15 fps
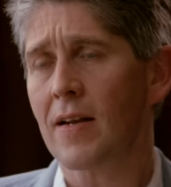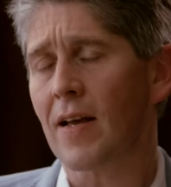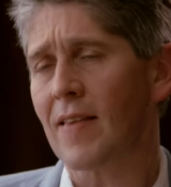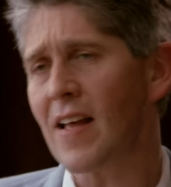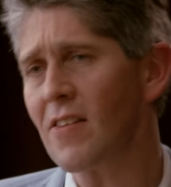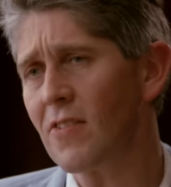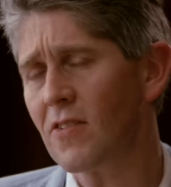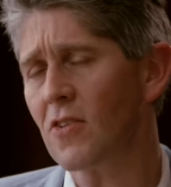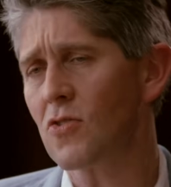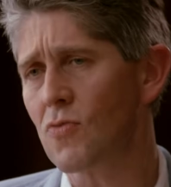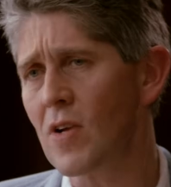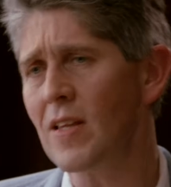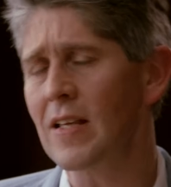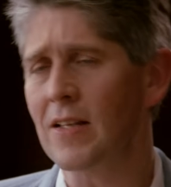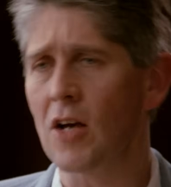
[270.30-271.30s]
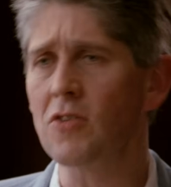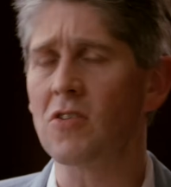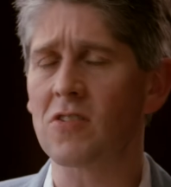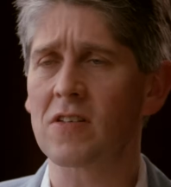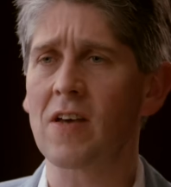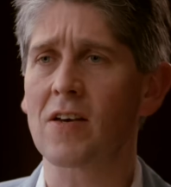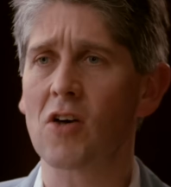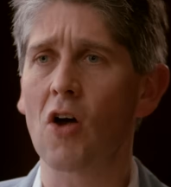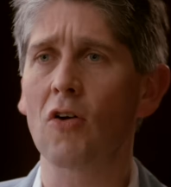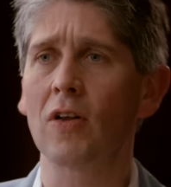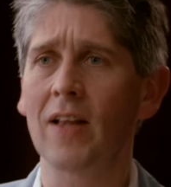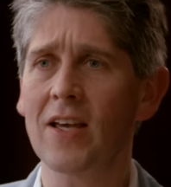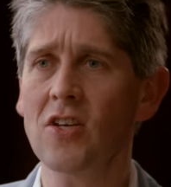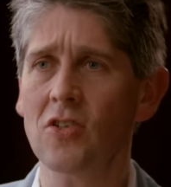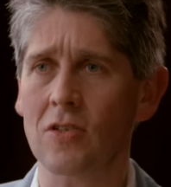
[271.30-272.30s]
Now that's just really noticing a
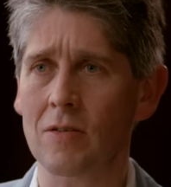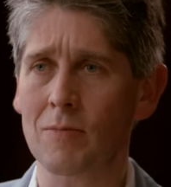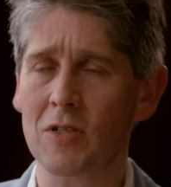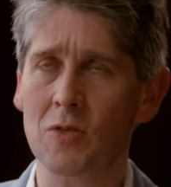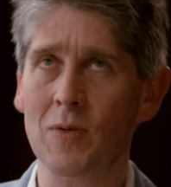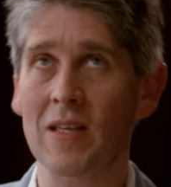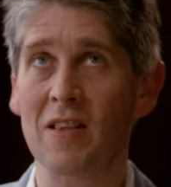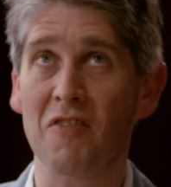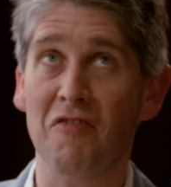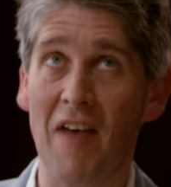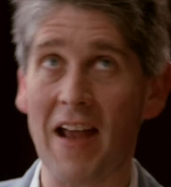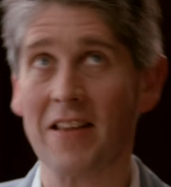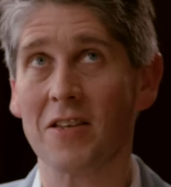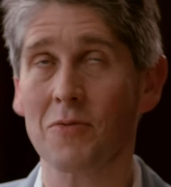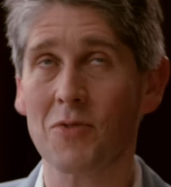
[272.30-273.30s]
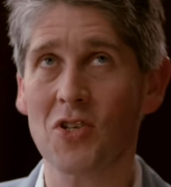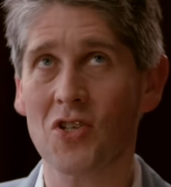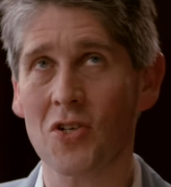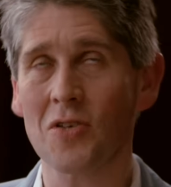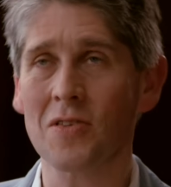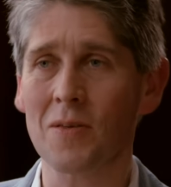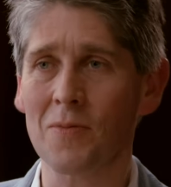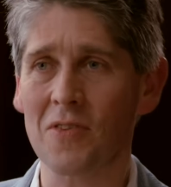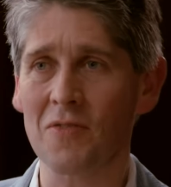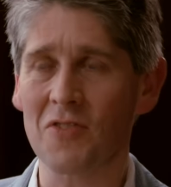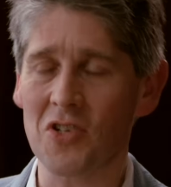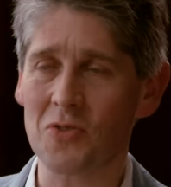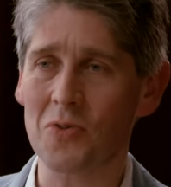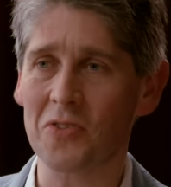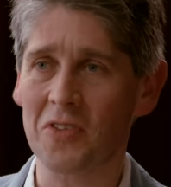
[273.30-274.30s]
correlation between the fact that we showed them some
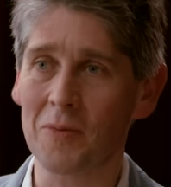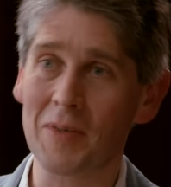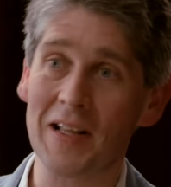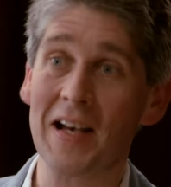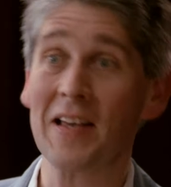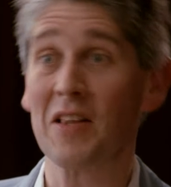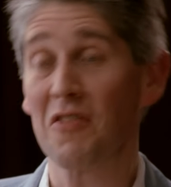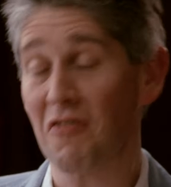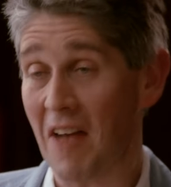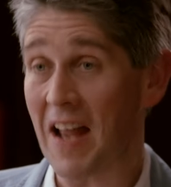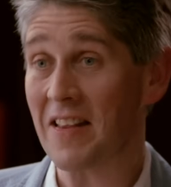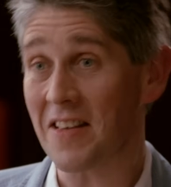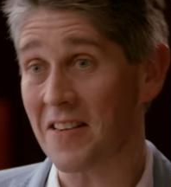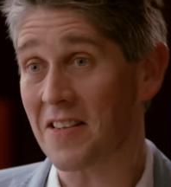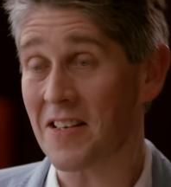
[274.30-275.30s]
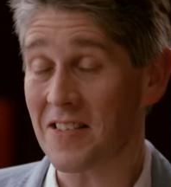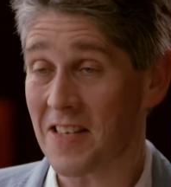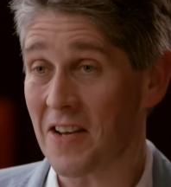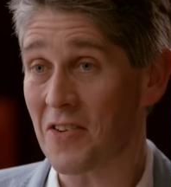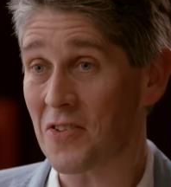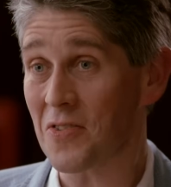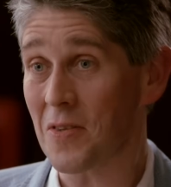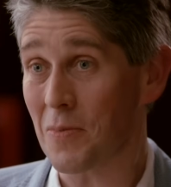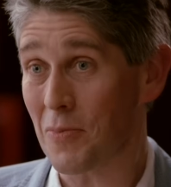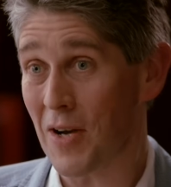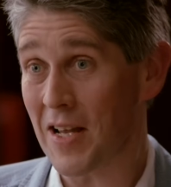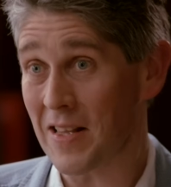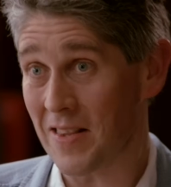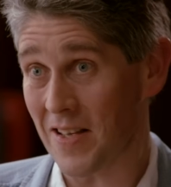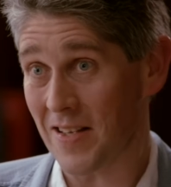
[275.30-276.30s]
visual stimuli and the fact that these areas of the
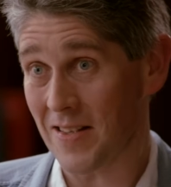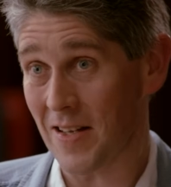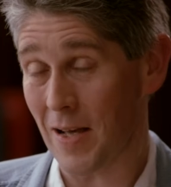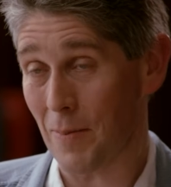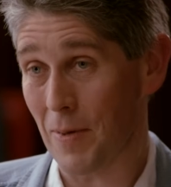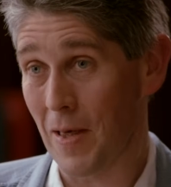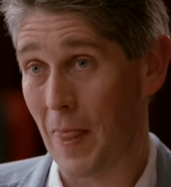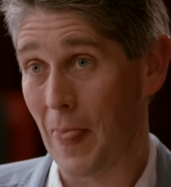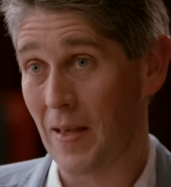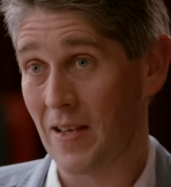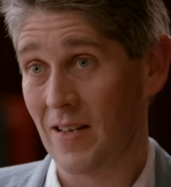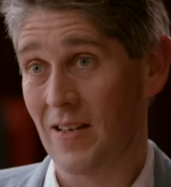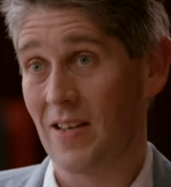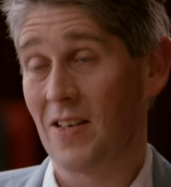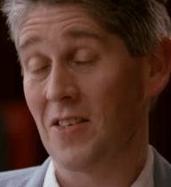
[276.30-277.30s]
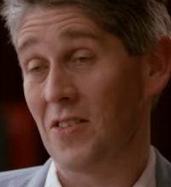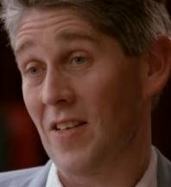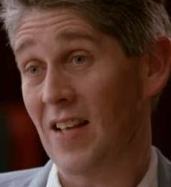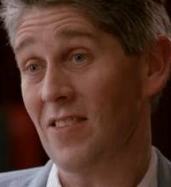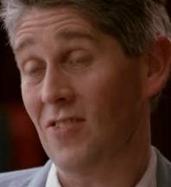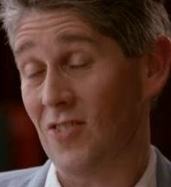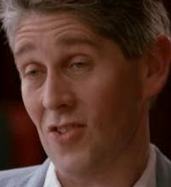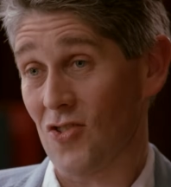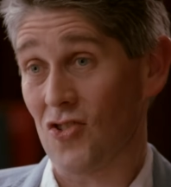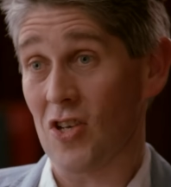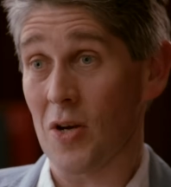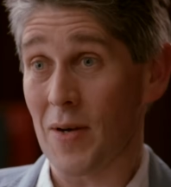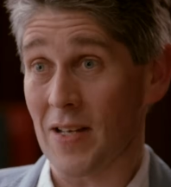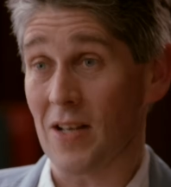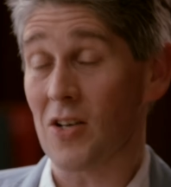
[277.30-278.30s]
brain light up. So that's just
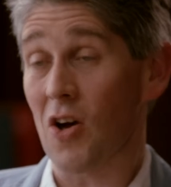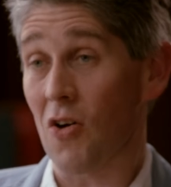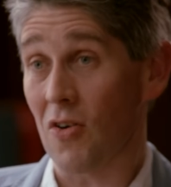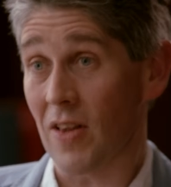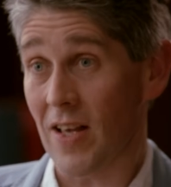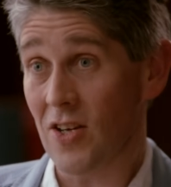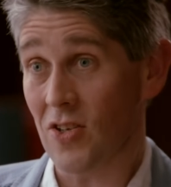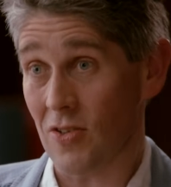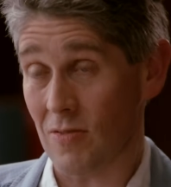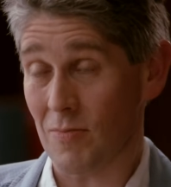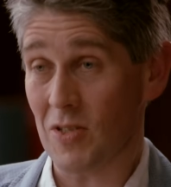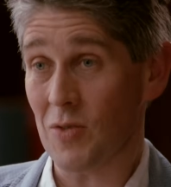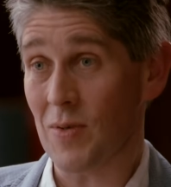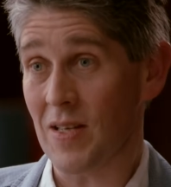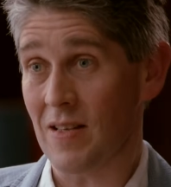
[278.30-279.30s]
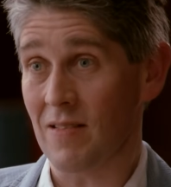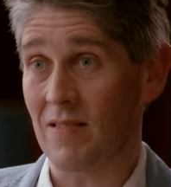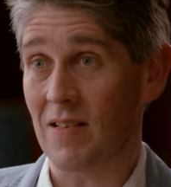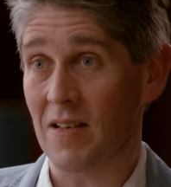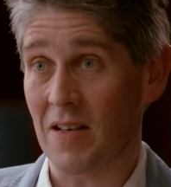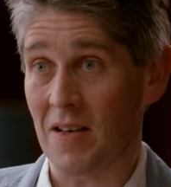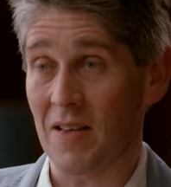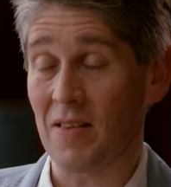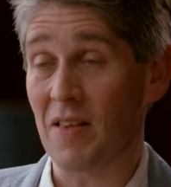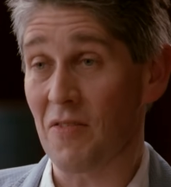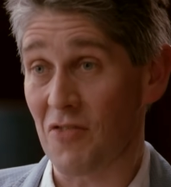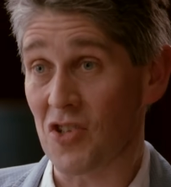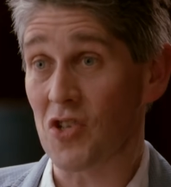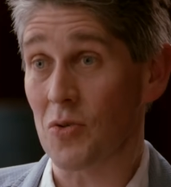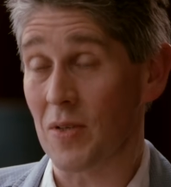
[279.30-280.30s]
showing a correlation between the
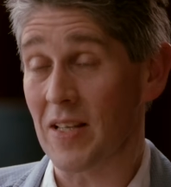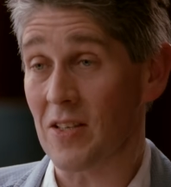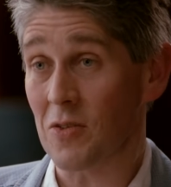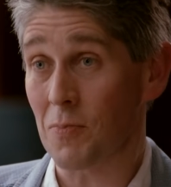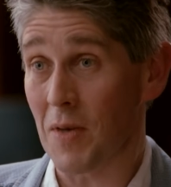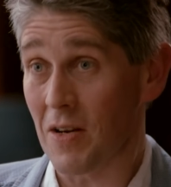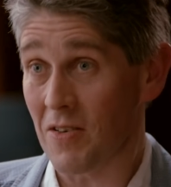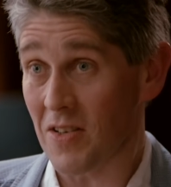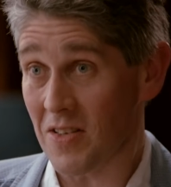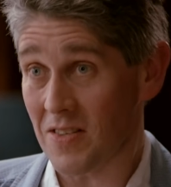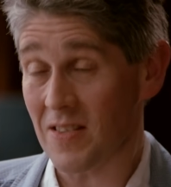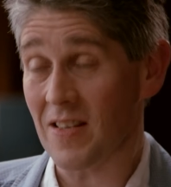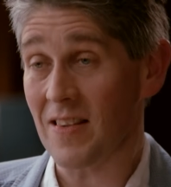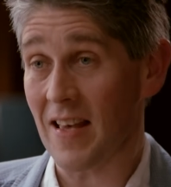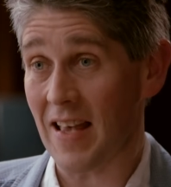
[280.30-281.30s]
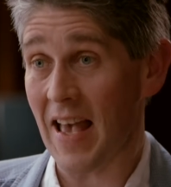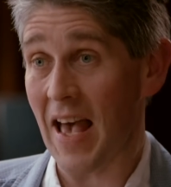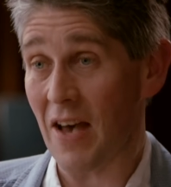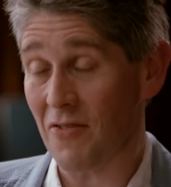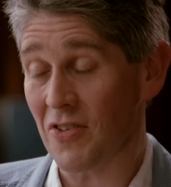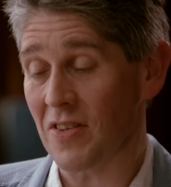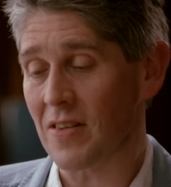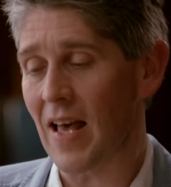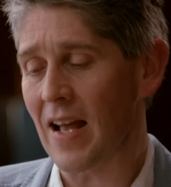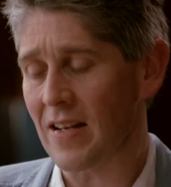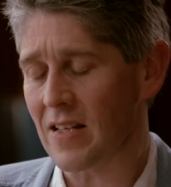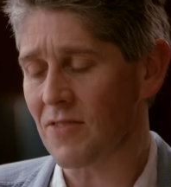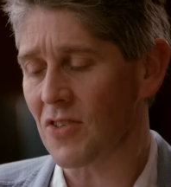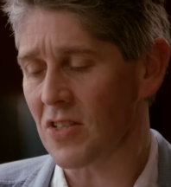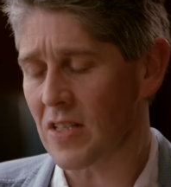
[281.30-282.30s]
visual experience that they have and
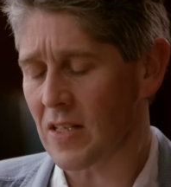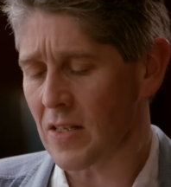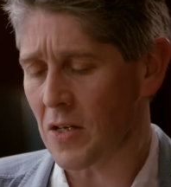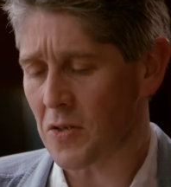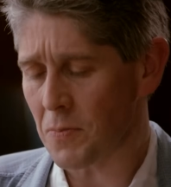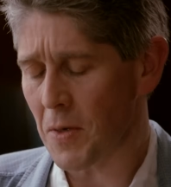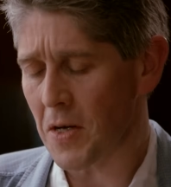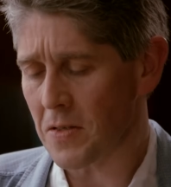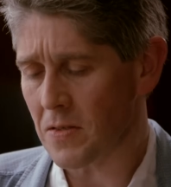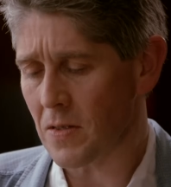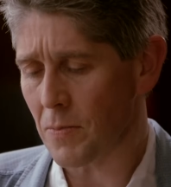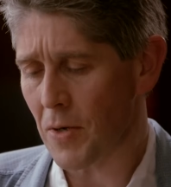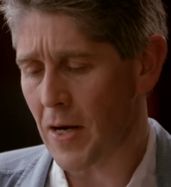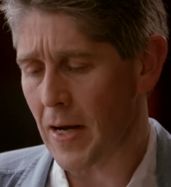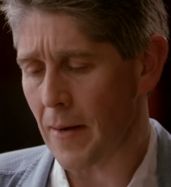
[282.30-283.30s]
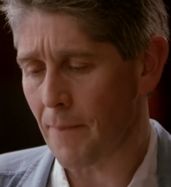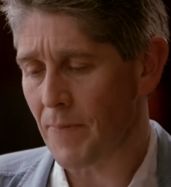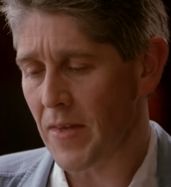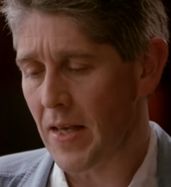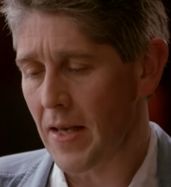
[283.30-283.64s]
activity in those parts of the brain.